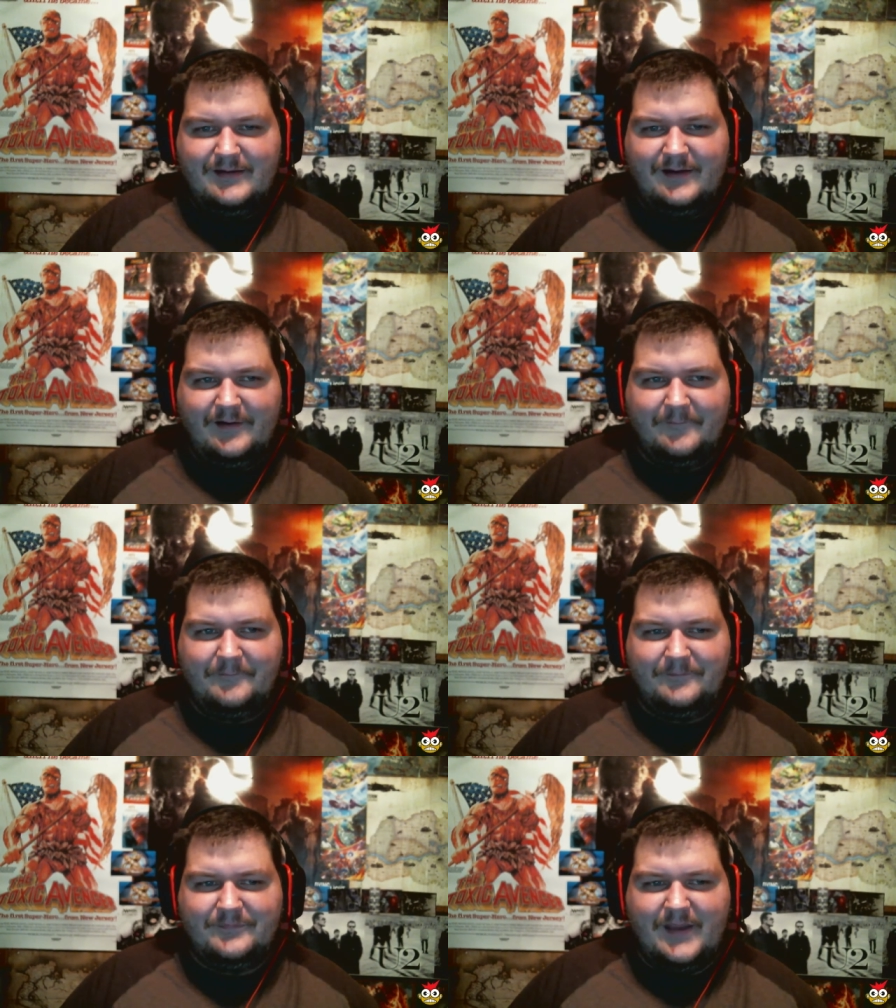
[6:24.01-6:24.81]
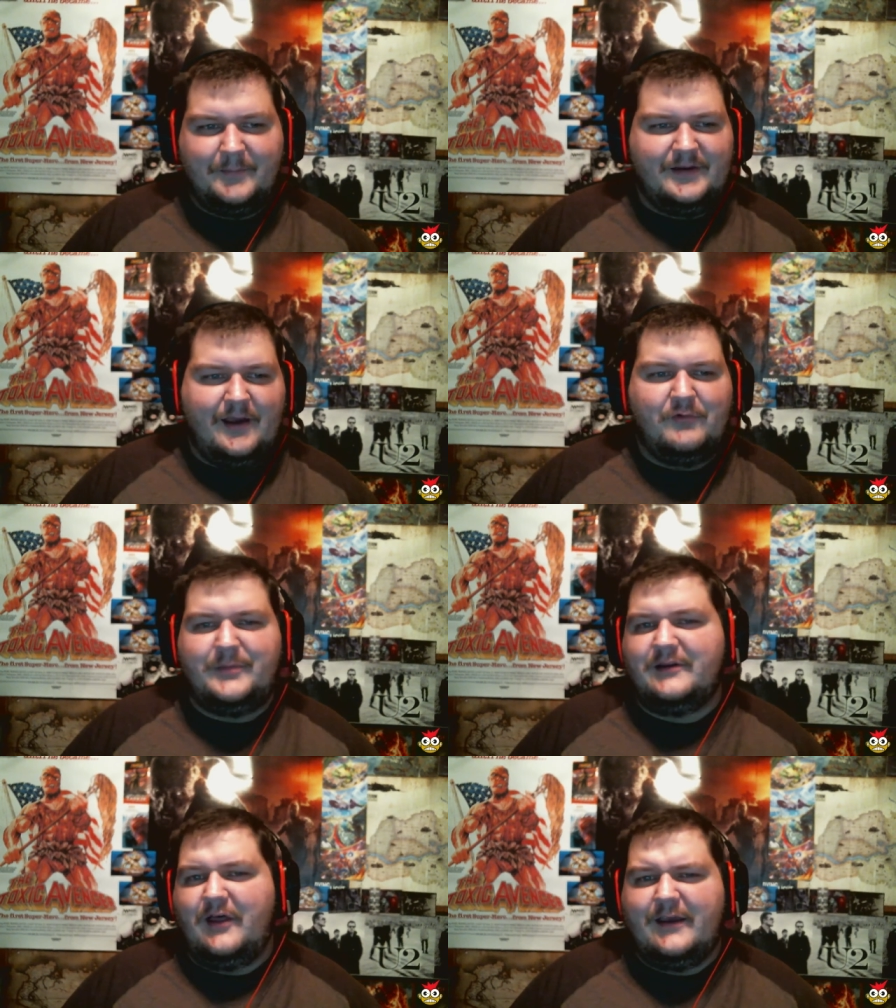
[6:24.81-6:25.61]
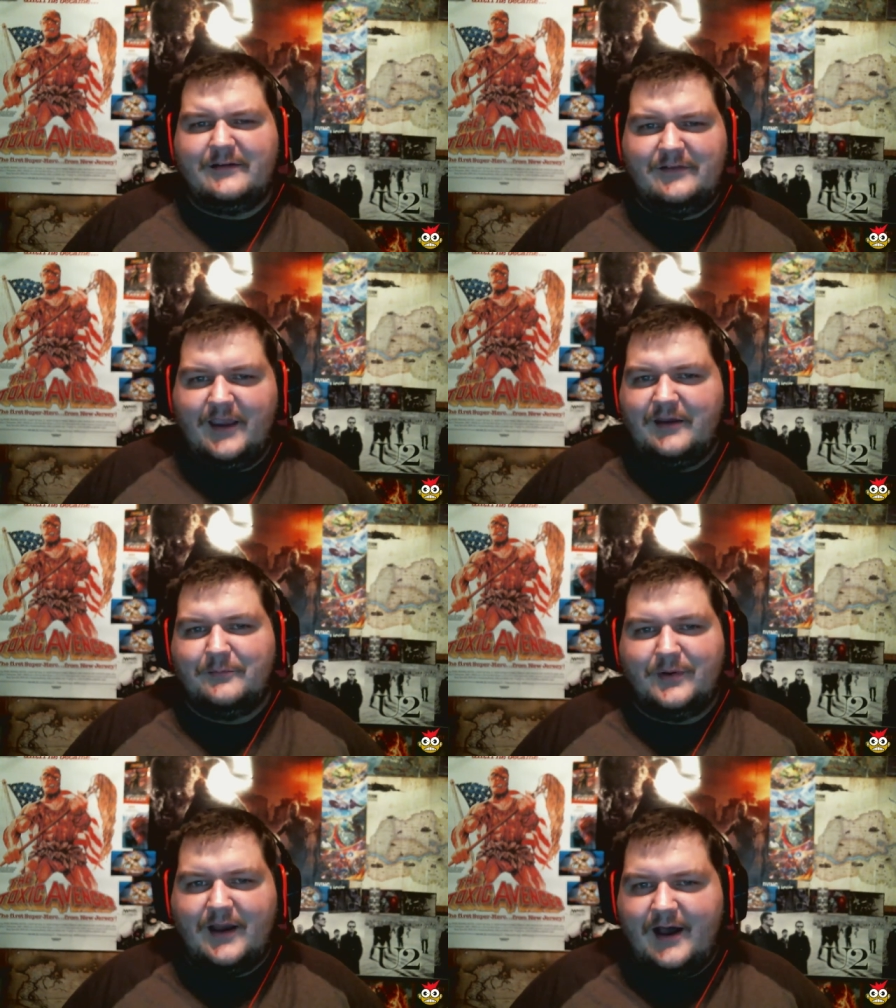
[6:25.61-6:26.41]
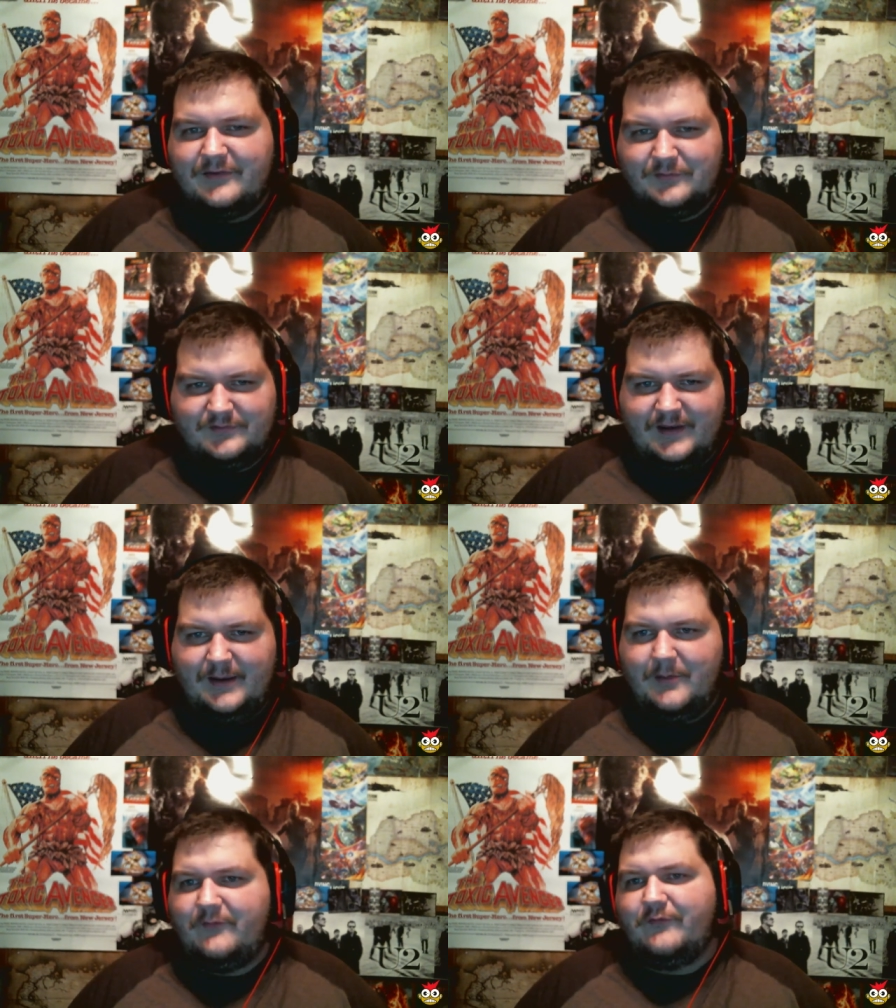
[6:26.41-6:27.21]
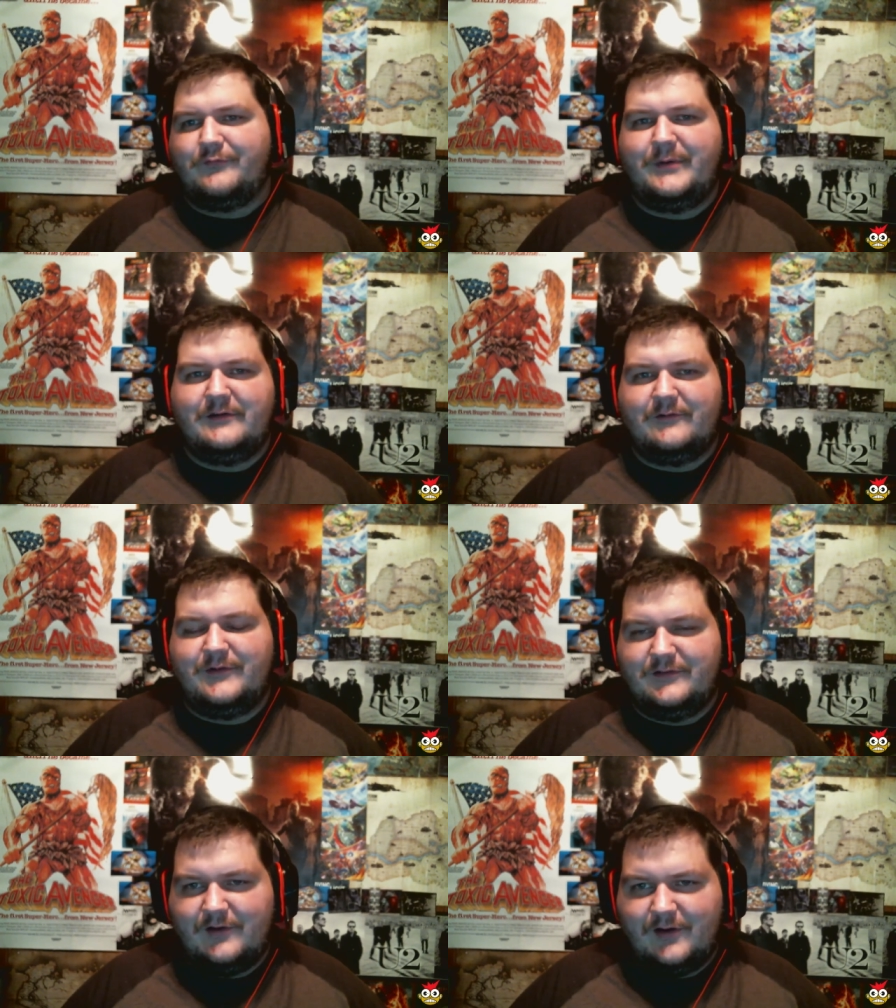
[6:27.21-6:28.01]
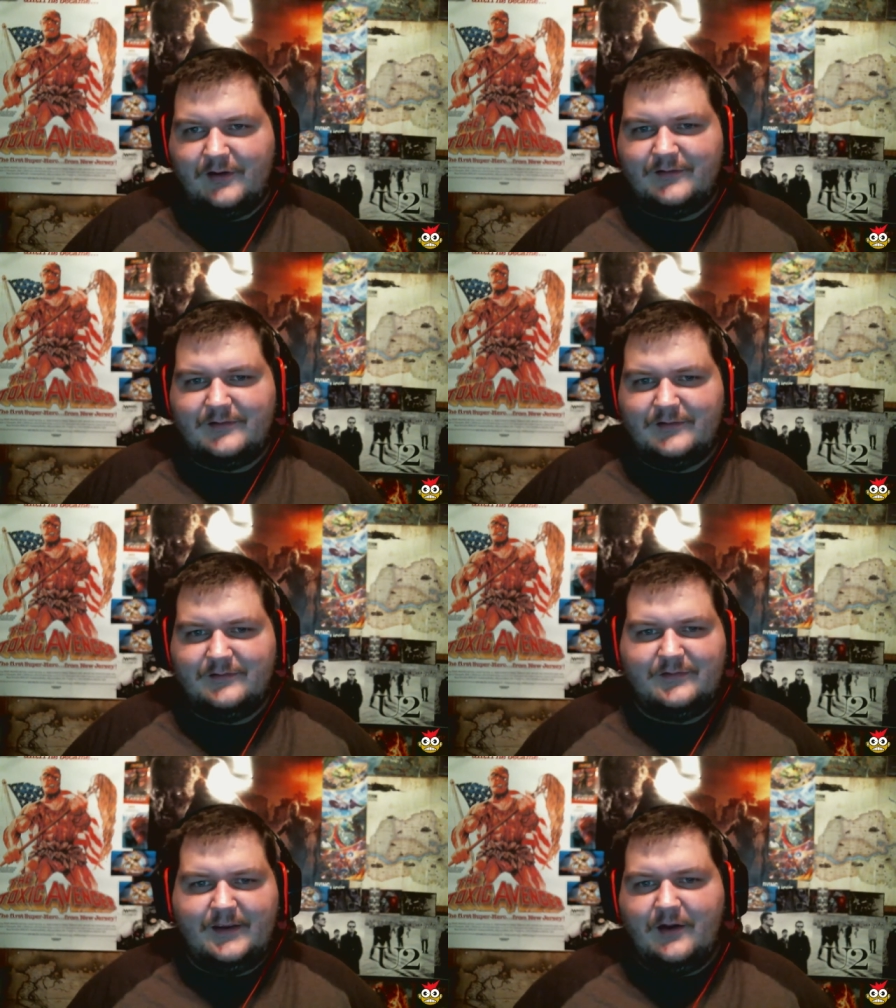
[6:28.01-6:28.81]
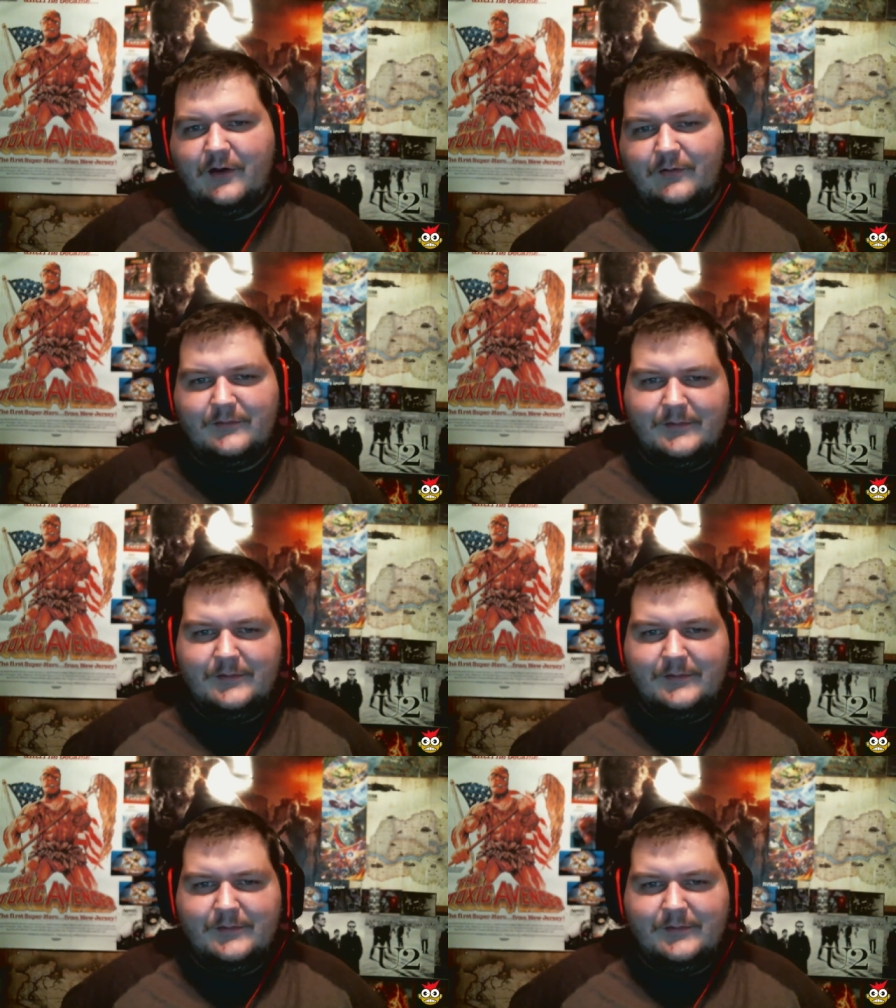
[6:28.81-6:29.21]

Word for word: Um, I mean, that would be like taking Picasso's name off of a piece of his art and say, oh,